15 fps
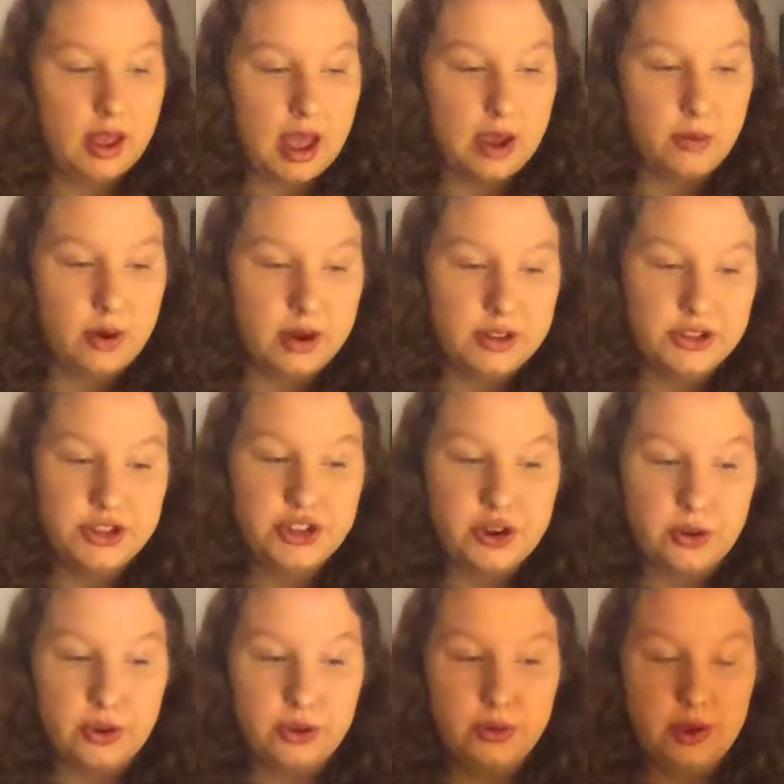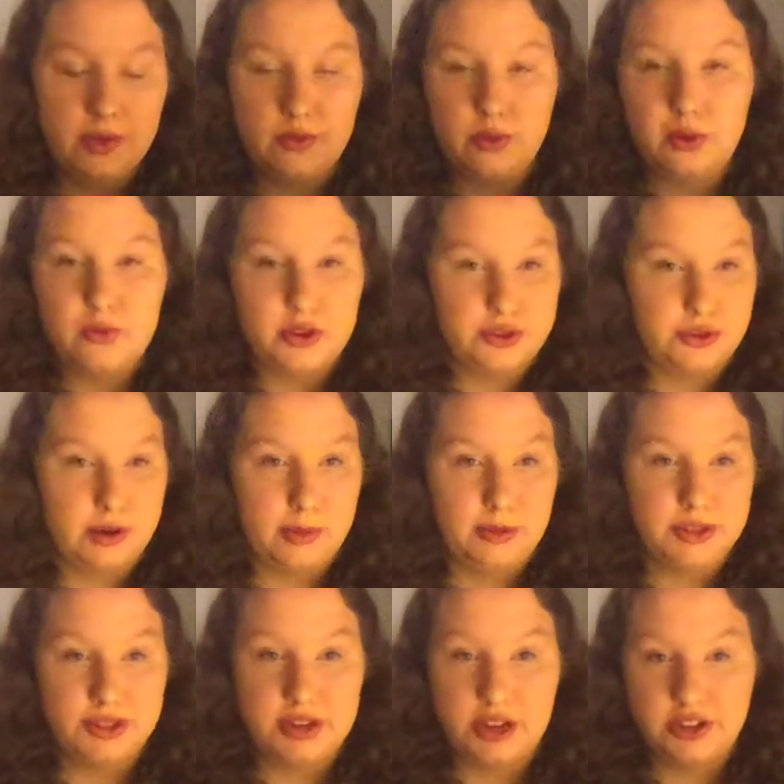I wanted to give you a visual
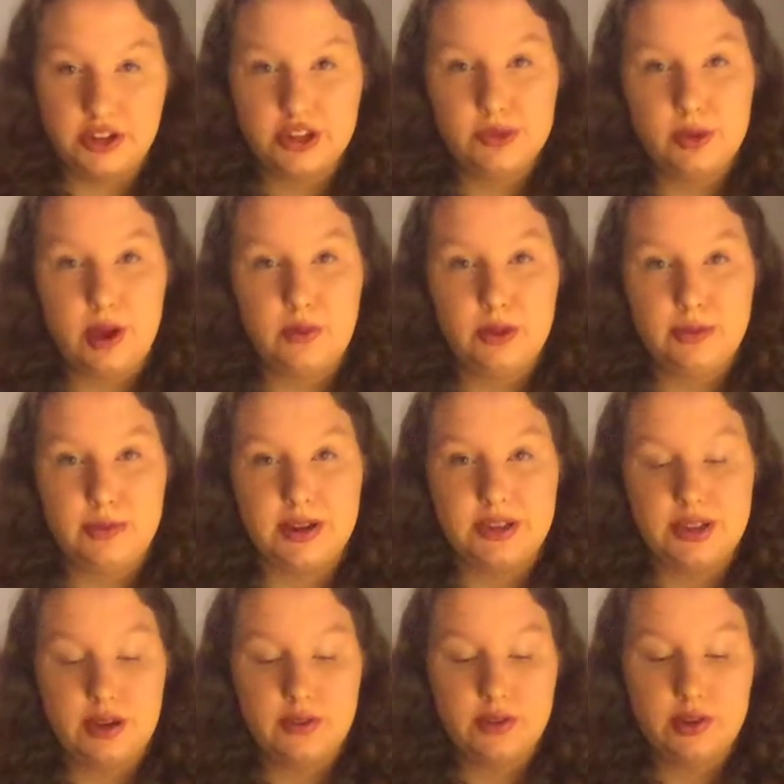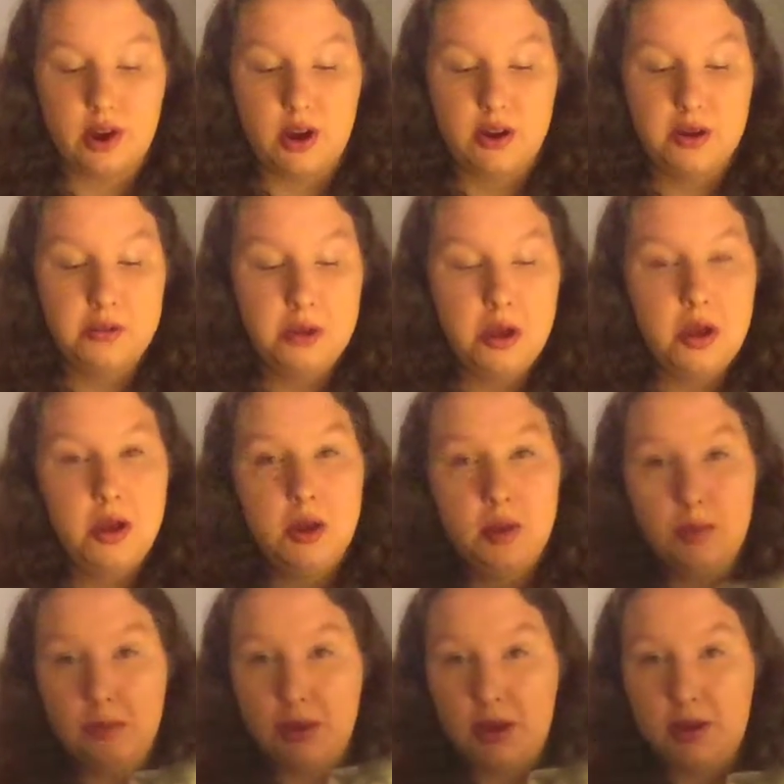representation as well with my stuffed dog,
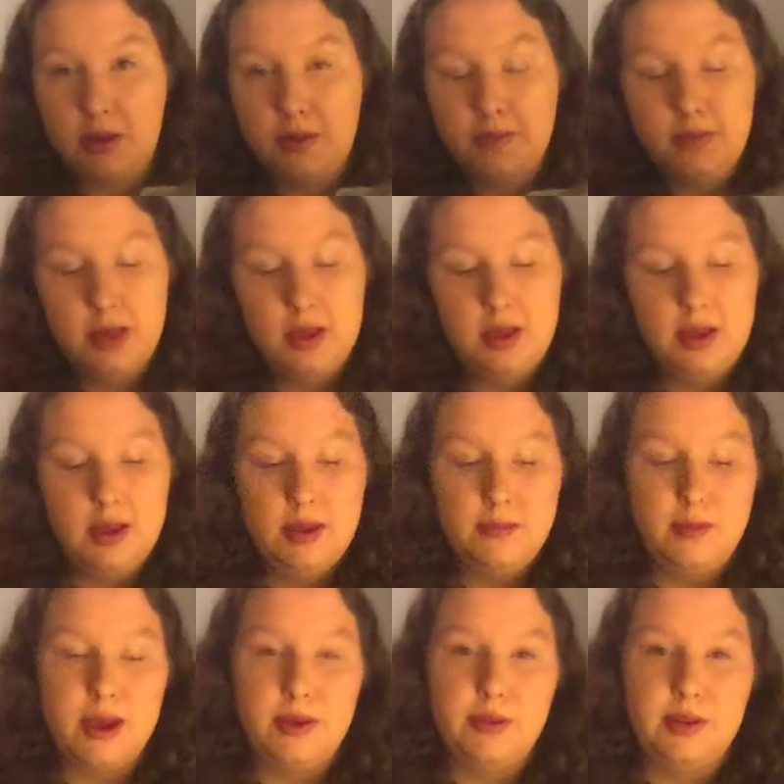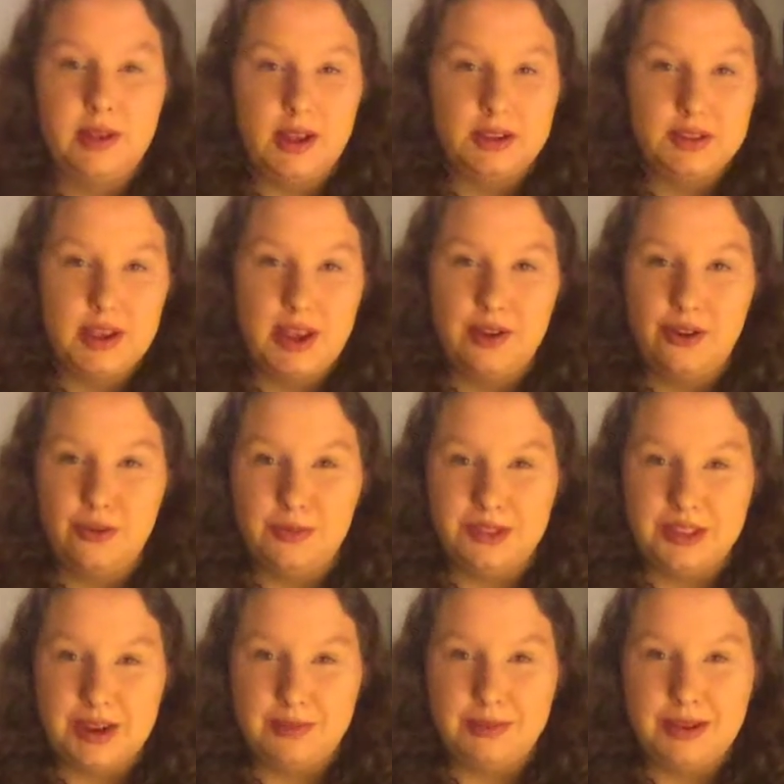Mika. My real husky at home is
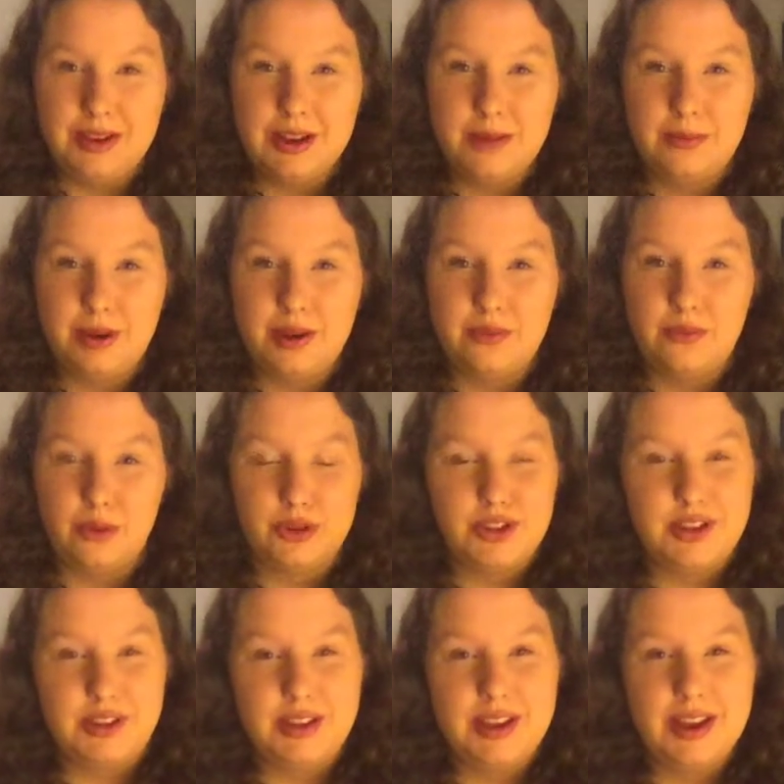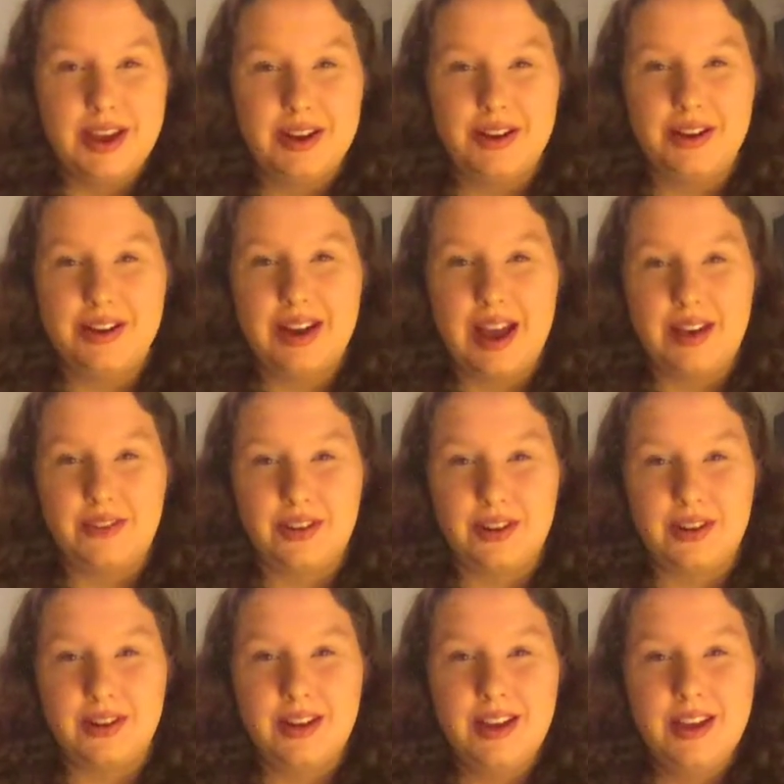named Mika, but unfortunately I couldn't have
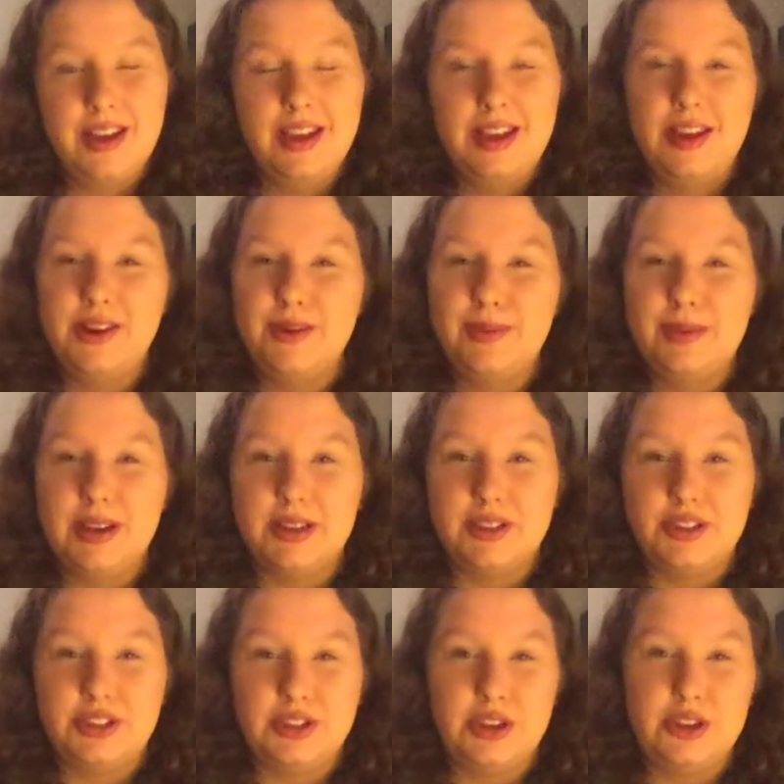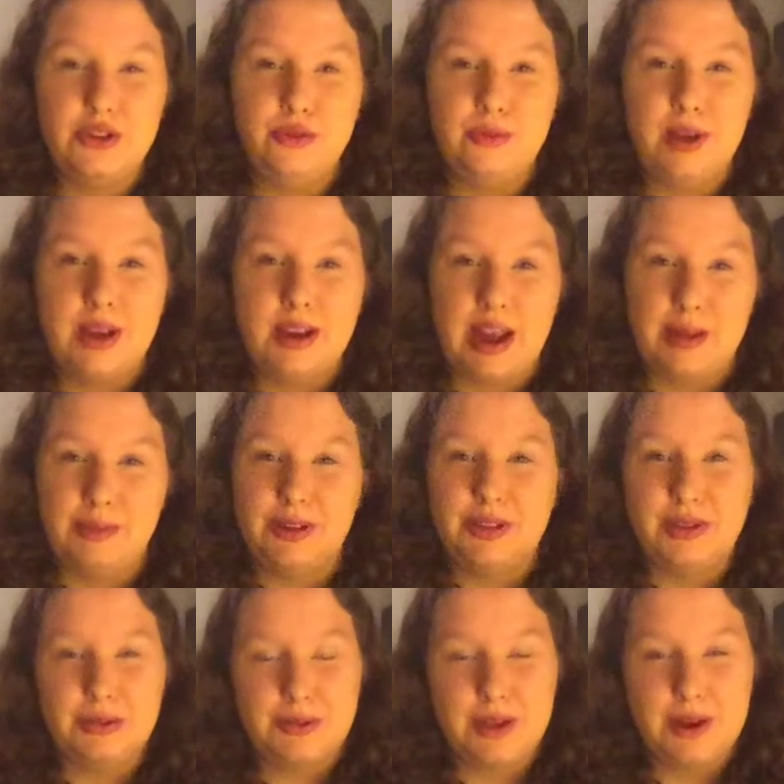her here because she's in Yuma and I'm in
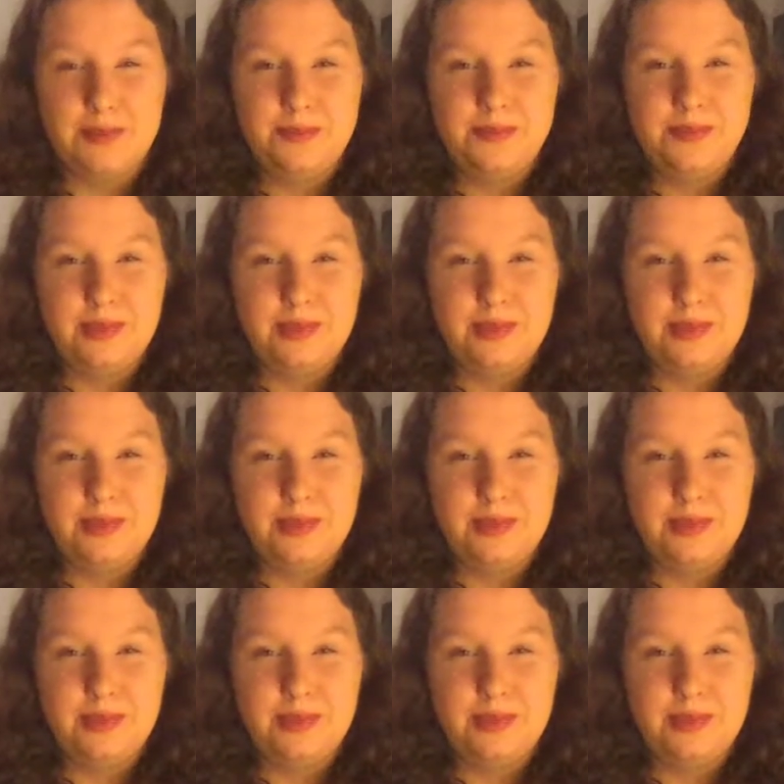Tucson.